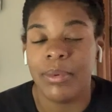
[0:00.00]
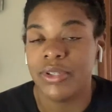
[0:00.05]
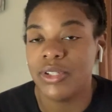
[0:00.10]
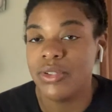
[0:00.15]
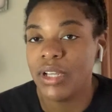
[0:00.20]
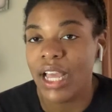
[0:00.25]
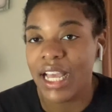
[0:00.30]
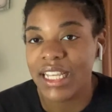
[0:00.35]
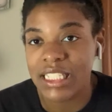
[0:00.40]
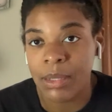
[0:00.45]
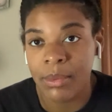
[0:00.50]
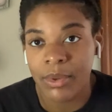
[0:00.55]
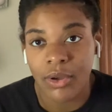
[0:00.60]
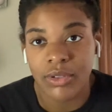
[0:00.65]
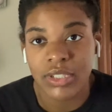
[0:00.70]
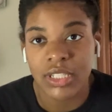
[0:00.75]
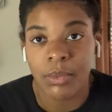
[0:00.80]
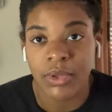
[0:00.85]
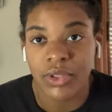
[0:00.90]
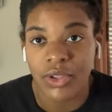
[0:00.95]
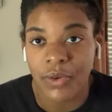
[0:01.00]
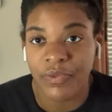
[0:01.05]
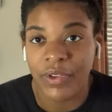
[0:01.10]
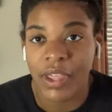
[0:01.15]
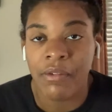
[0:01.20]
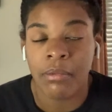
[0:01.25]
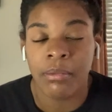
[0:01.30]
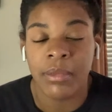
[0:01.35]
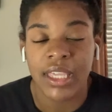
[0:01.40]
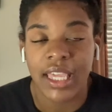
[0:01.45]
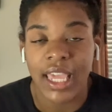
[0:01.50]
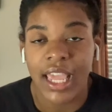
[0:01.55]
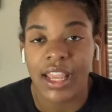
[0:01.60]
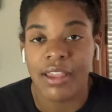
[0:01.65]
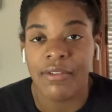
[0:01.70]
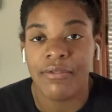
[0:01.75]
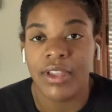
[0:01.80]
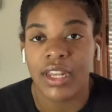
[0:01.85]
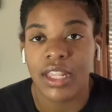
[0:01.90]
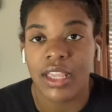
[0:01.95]
But you guys let me know some of your favorite
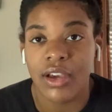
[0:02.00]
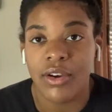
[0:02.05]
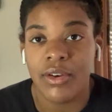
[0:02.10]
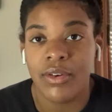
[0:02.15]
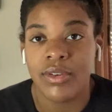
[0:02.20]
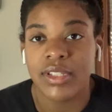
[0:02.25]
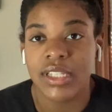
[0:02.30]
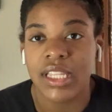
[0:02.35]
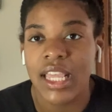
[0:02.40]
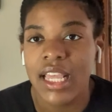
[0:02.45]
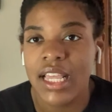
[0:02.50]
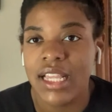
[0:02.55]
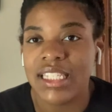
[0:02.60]
Meatcanyon videos,